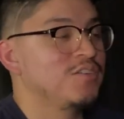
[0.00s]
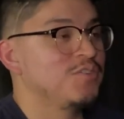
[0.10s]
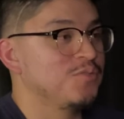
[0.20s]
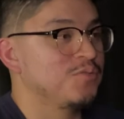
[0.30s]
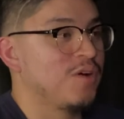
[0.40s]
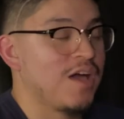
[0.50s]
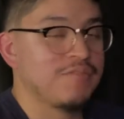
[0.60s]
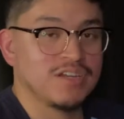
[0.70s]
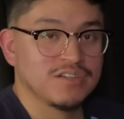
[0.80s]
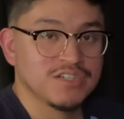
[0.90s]
You have
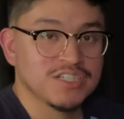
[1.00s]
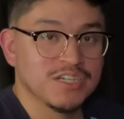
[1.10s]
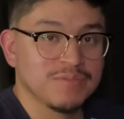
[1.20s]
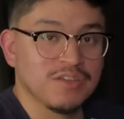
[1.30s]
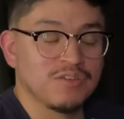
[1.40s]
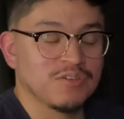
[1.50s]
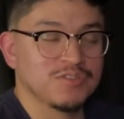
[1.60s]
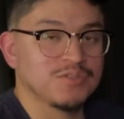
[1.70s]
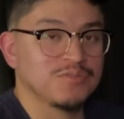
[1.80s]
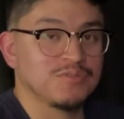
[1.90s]
an internship that you go
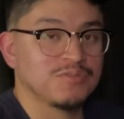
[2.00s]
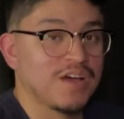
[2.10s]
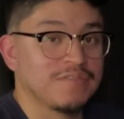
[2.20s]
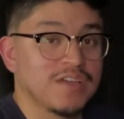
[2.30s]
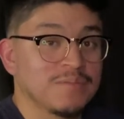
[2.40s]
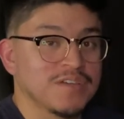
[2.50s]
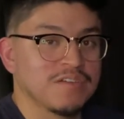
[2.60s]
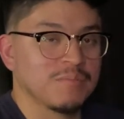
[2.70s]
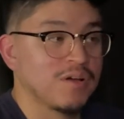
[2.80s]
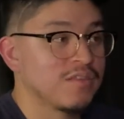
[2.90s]
to 5 times out of
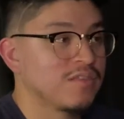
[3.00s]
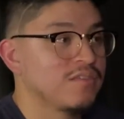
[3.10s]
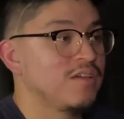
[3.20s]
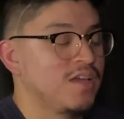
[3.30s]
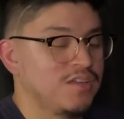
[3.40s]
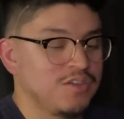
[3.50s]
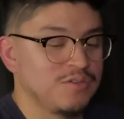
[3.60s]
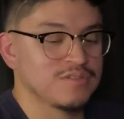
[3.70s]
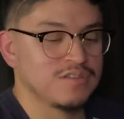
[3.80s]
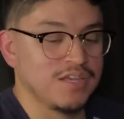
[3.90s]
the month,
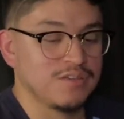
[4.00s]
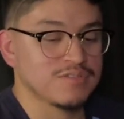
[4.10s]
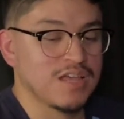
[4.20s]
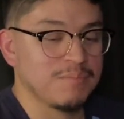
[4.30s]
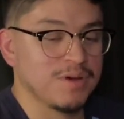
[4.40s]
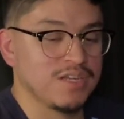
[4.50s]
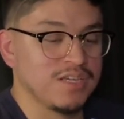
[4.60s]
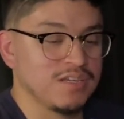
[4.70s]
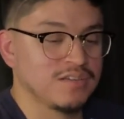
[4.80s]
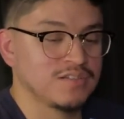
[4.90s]
and they use that
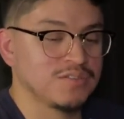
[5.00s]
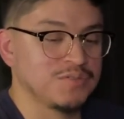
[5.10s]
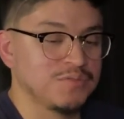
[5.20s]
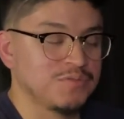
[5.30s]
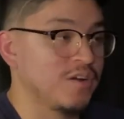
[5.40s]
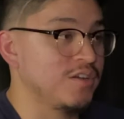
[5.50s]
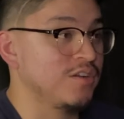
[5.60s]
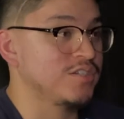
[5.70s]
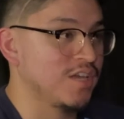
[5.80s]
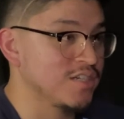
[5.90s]
money to fund
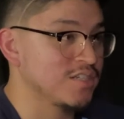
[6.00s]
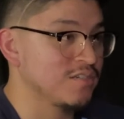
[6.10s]
your education.